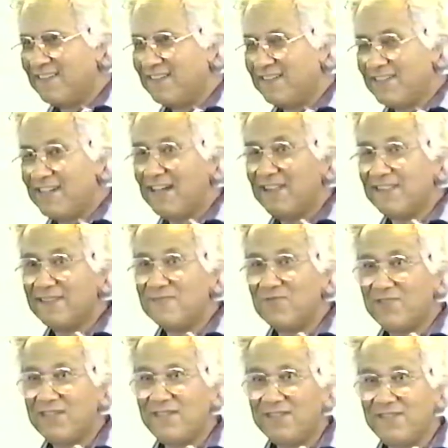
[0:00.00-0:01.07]
To tell them
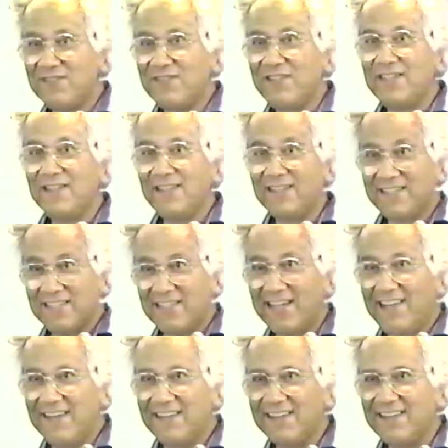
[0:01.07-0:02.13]
what he's doing
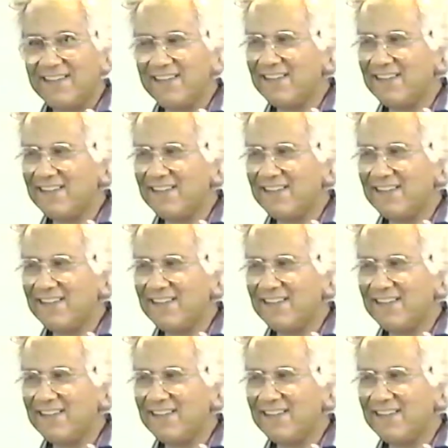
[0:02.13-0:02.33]
today.